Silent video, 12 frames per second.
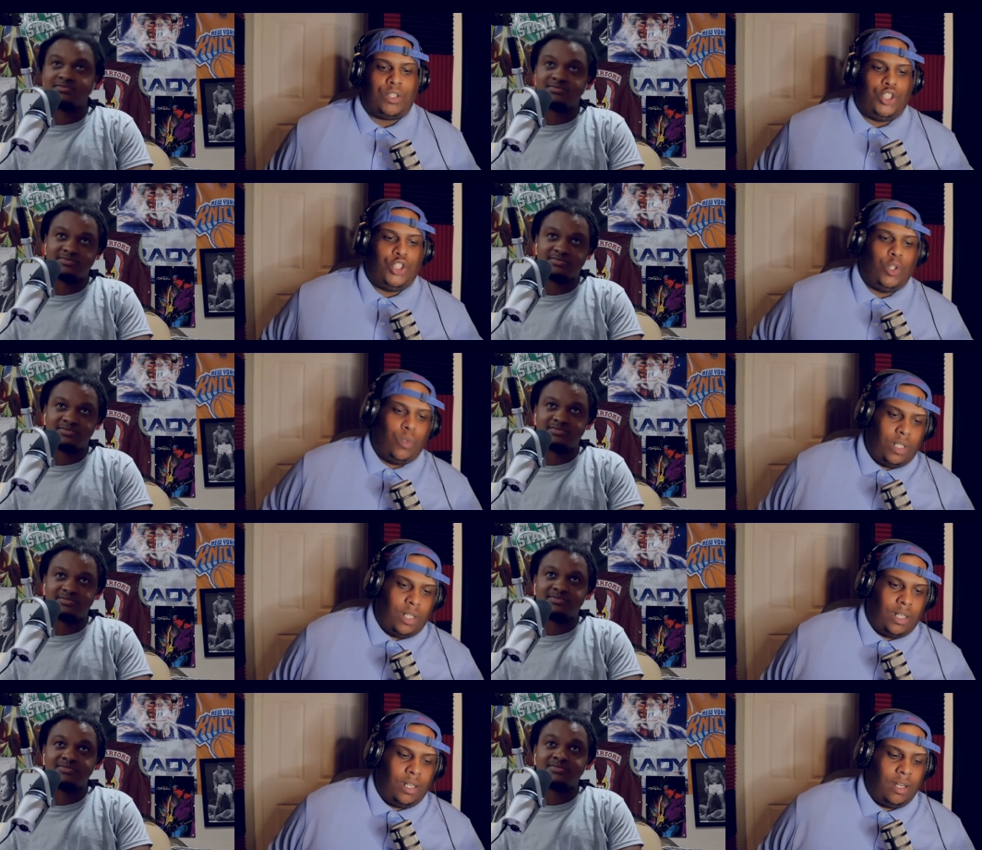
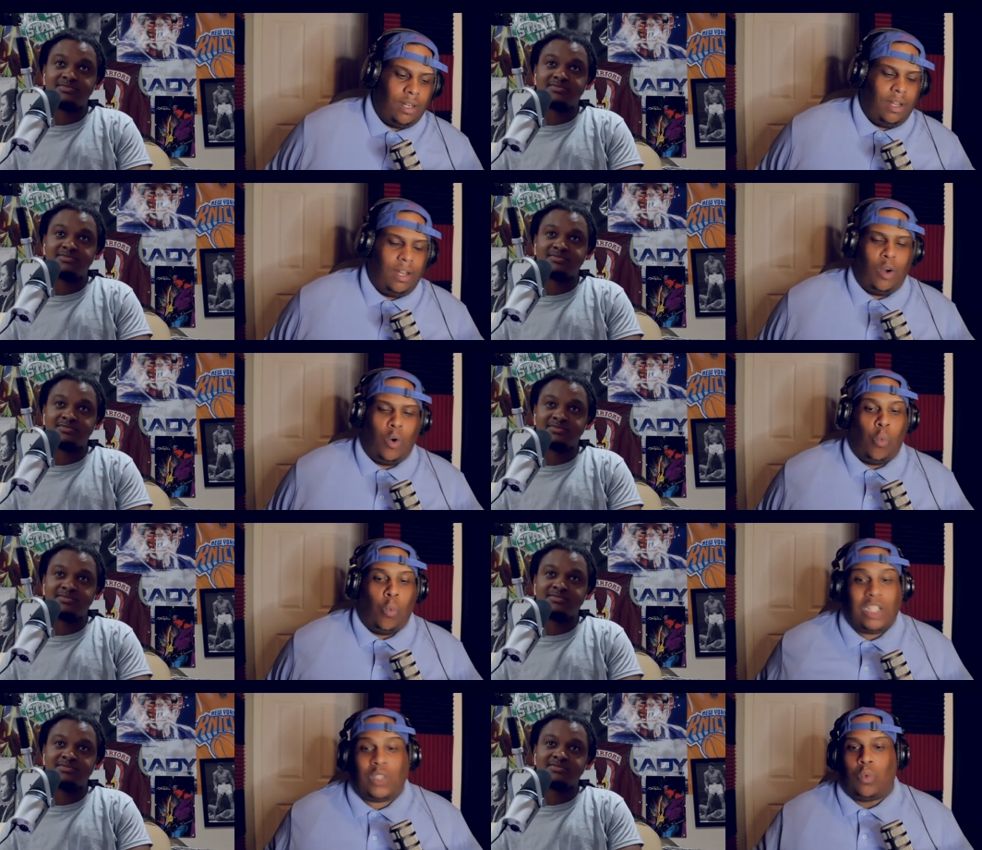Speaker 1: Jr.
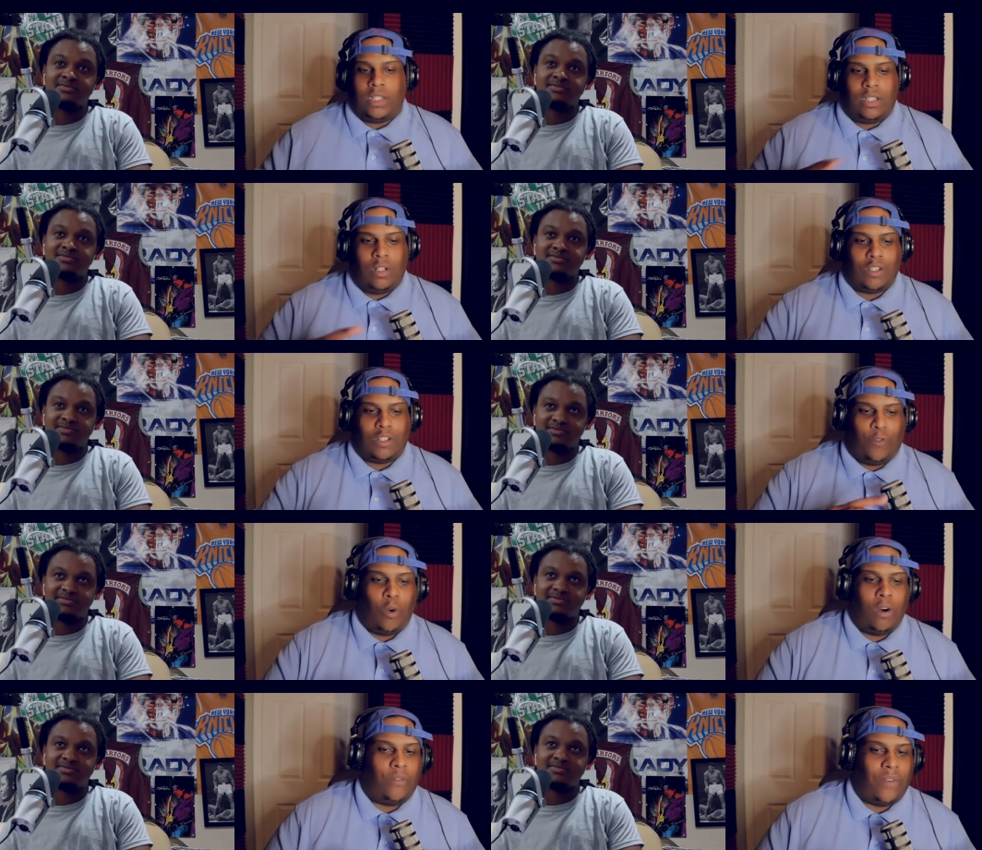Which one of those
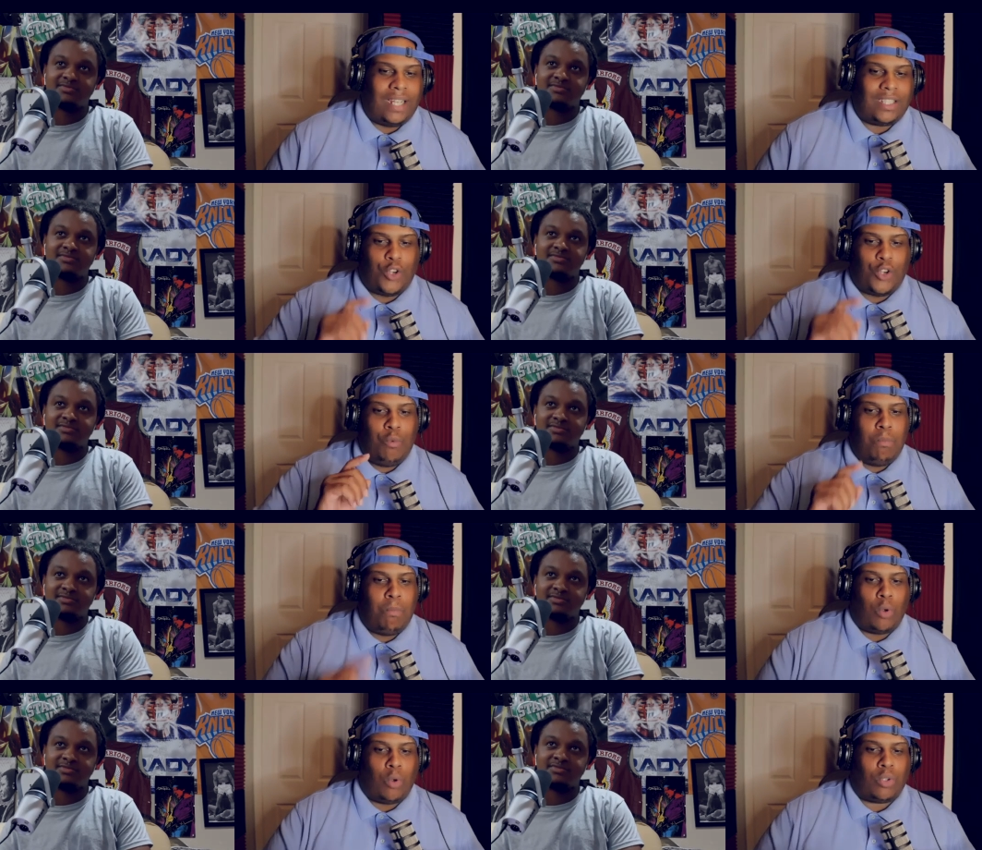four fights are you
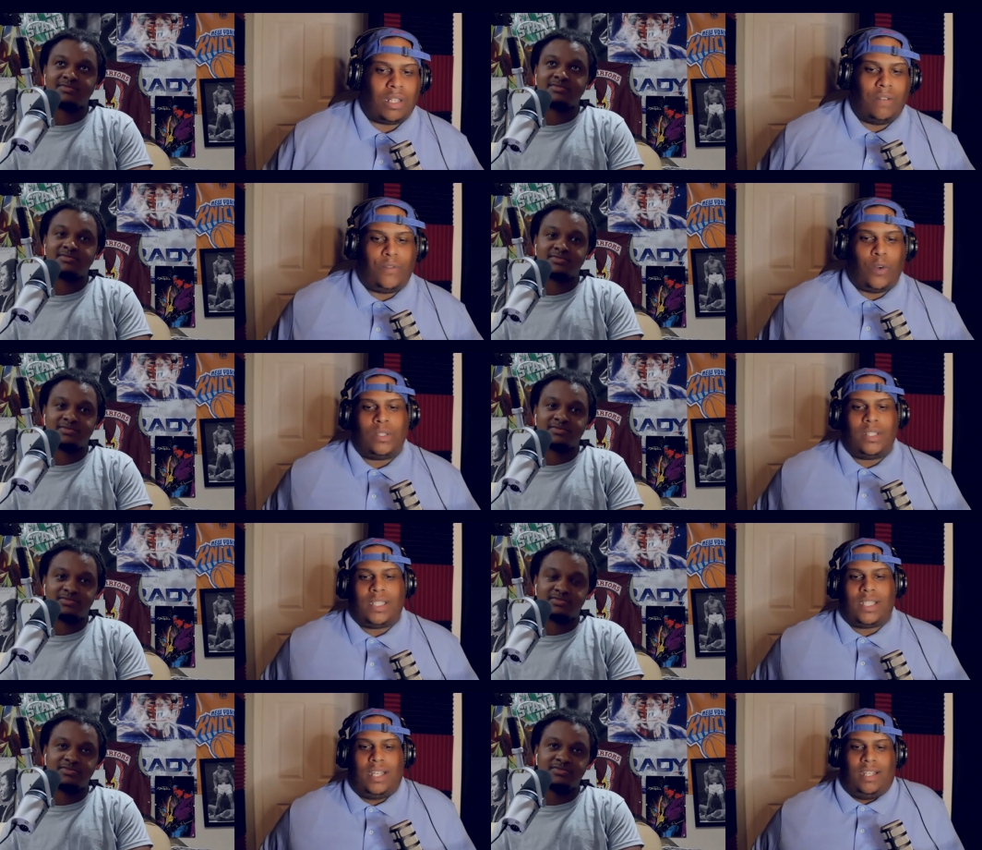most looking forward to
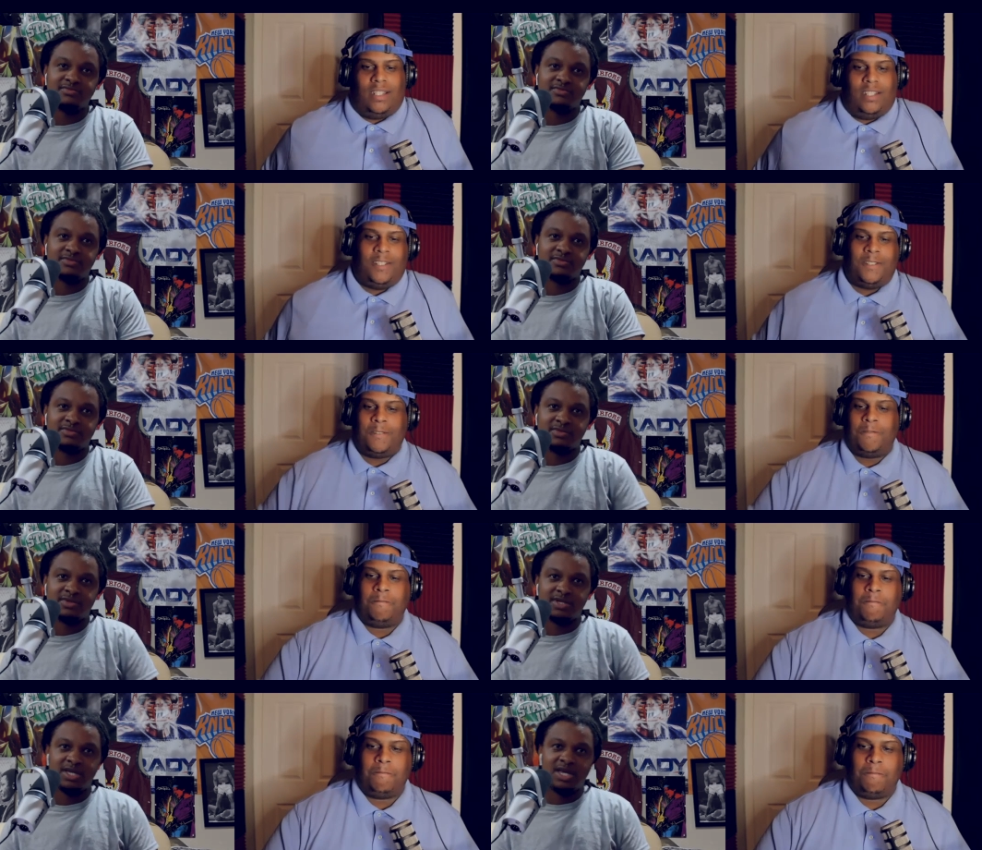seeing?
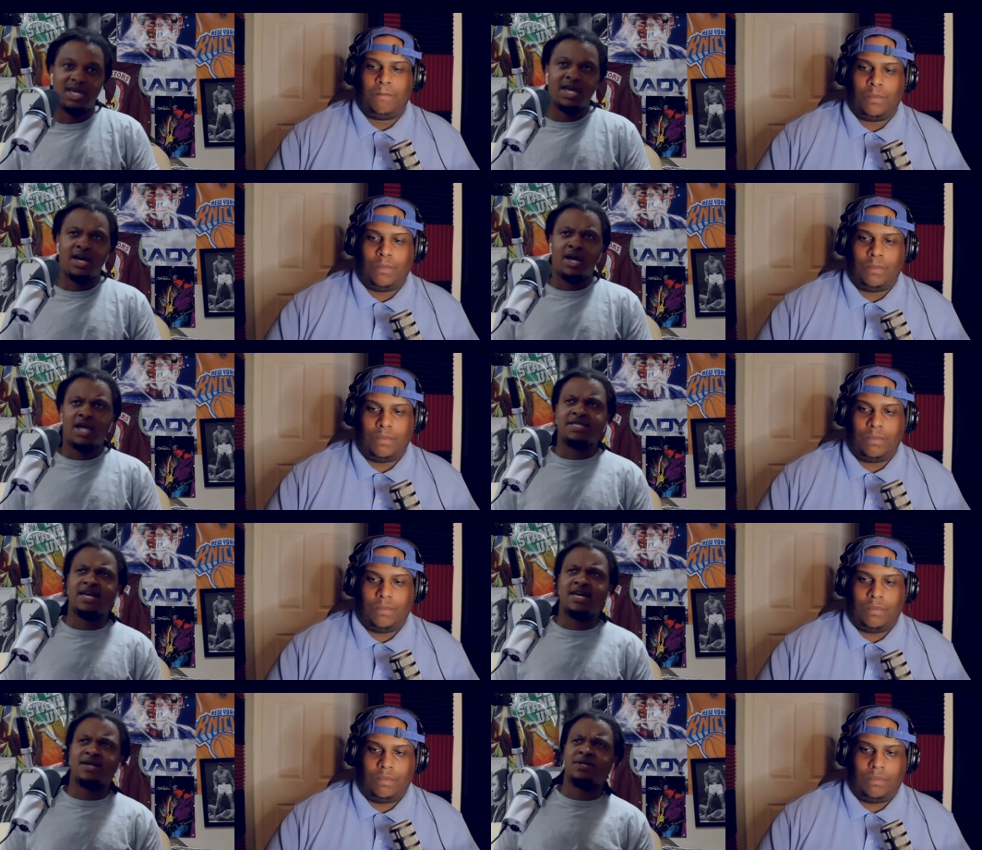
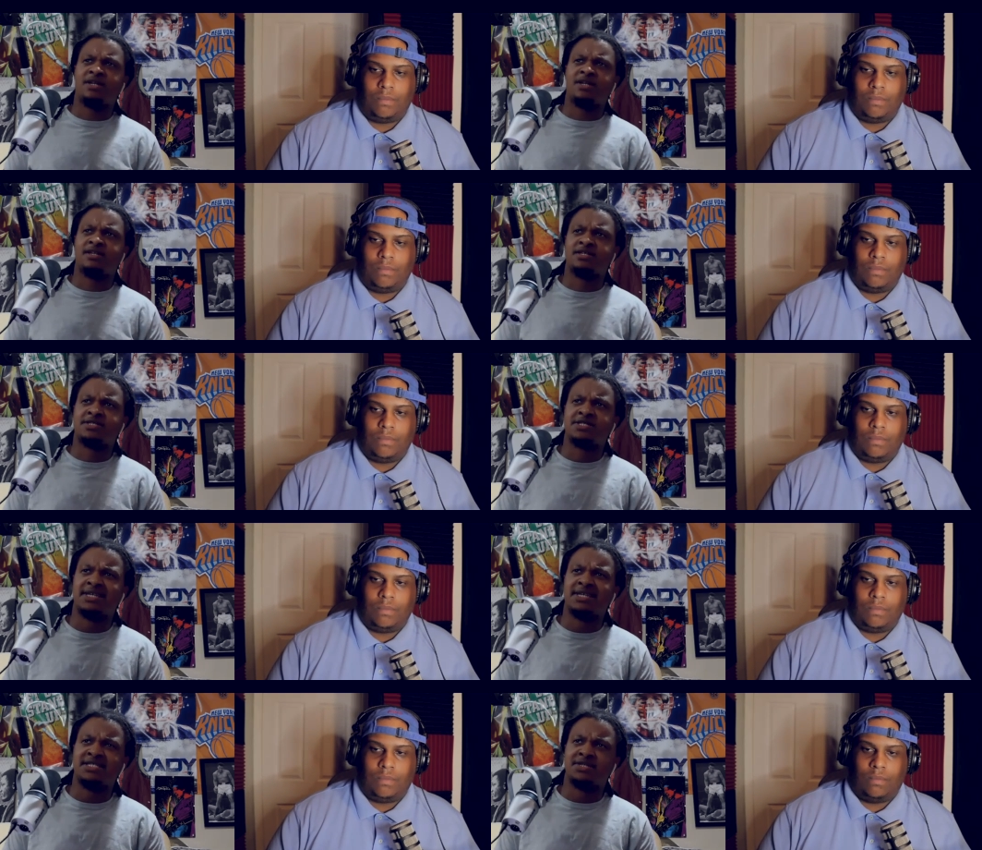
Speaker 2: Definitely, this is
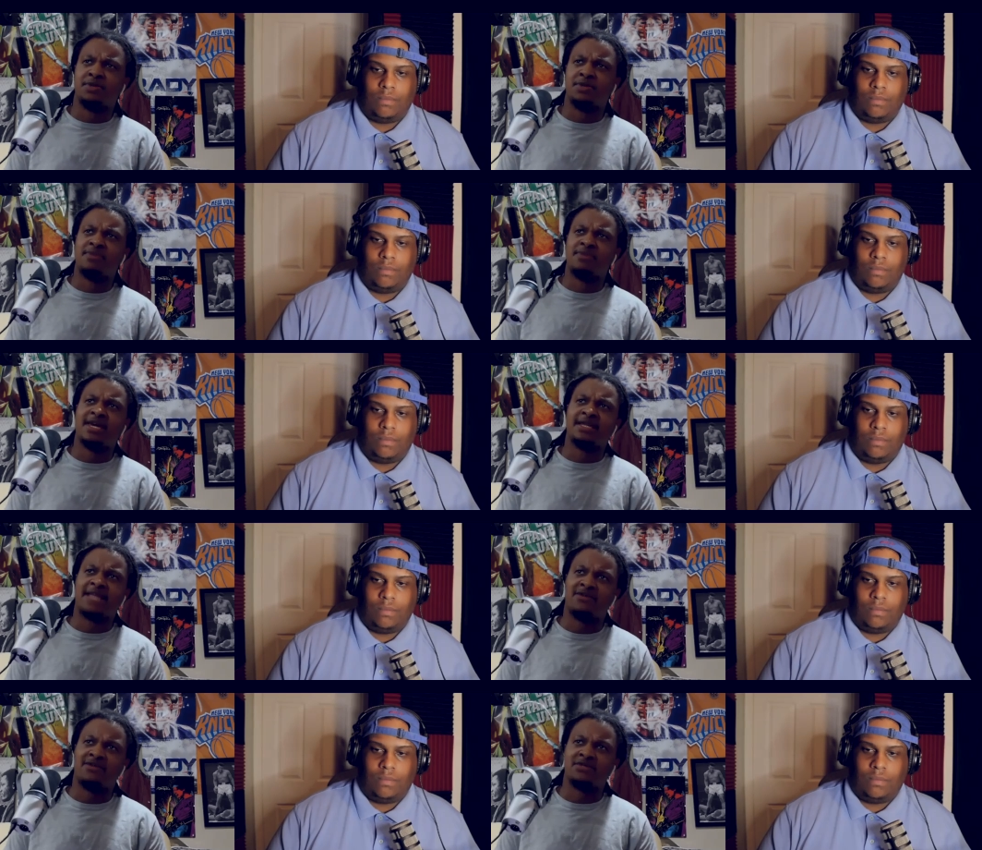easy for me. That would